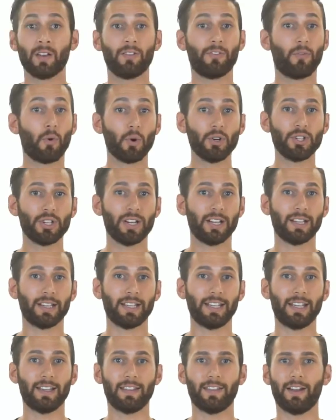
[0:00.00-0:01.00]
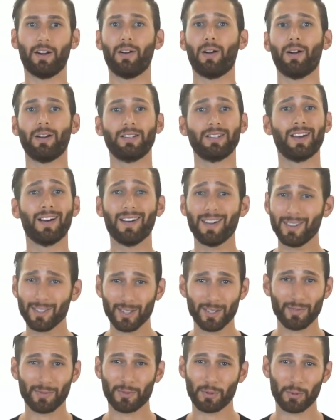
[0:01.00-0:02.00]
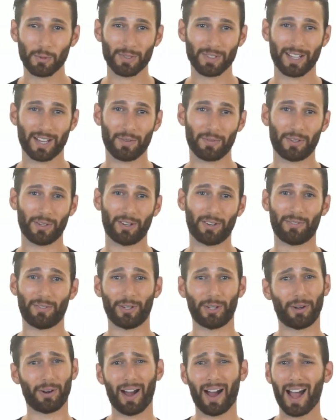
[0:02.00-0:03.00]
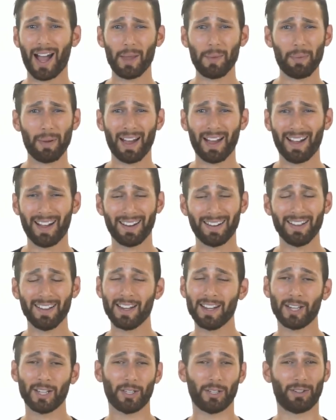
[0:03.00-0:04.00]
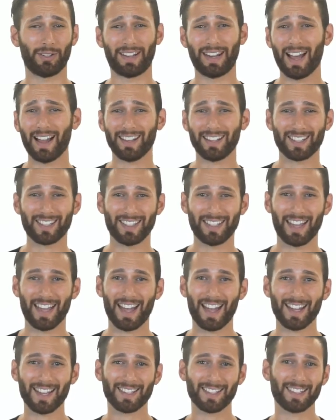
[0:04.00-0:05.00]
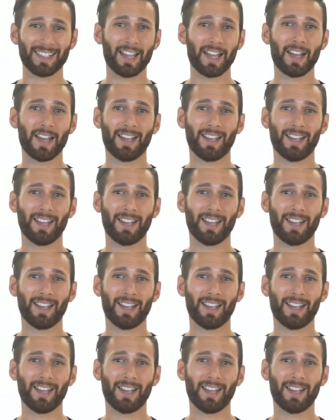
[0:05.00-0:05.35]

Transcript: Fortunately, there are tons of tools out there for your iPad, your Galaxy S,